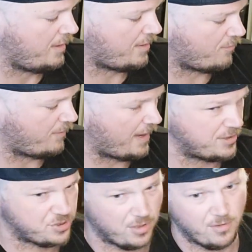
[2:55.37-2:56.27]
Because when I
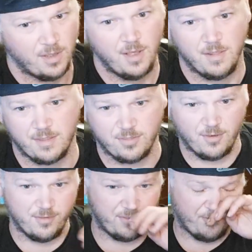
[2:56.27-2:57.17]
show like
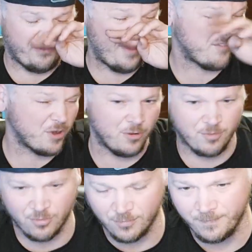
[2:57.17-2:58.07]
the flavor
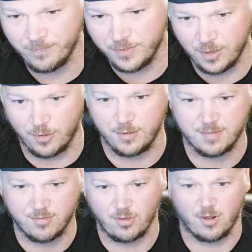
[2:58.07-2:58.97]
notes,
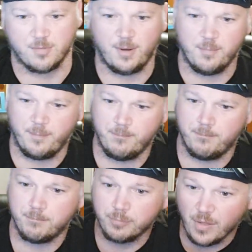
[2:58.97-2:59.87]
it talks about a
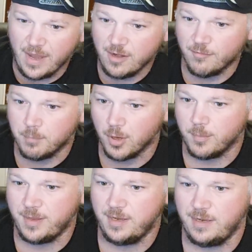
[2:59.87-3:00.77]
blend of
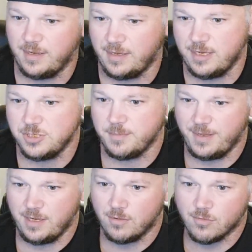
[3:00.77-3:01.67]
bourbon and geisha
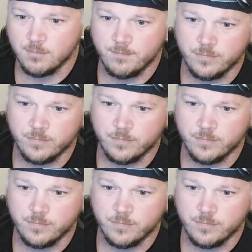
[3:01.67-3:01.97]
beans.